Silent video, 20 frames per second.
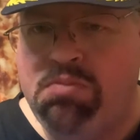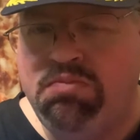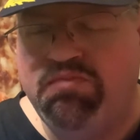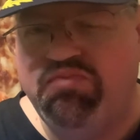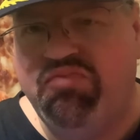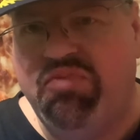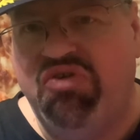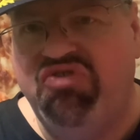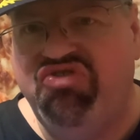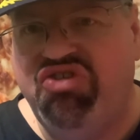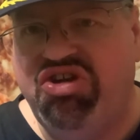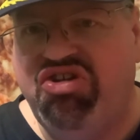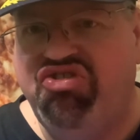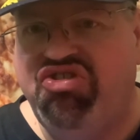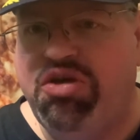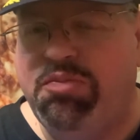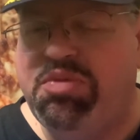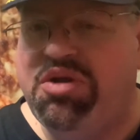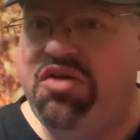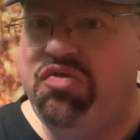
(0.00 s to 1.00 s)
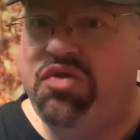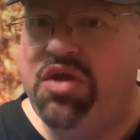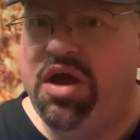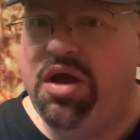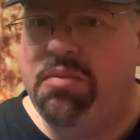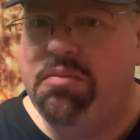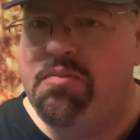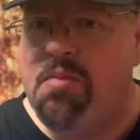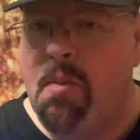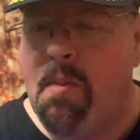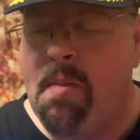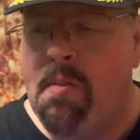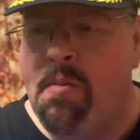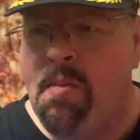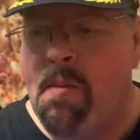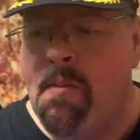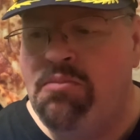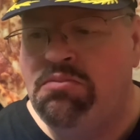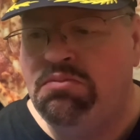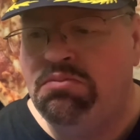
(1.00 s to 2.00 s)
Suppose you could dip it in that.
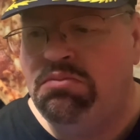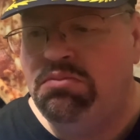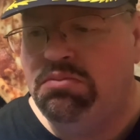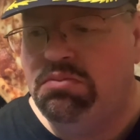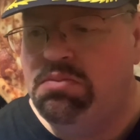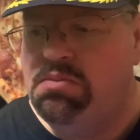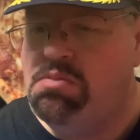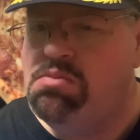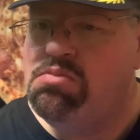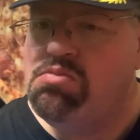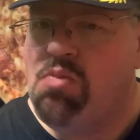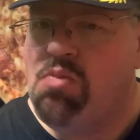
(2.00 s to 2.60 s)
Hmm.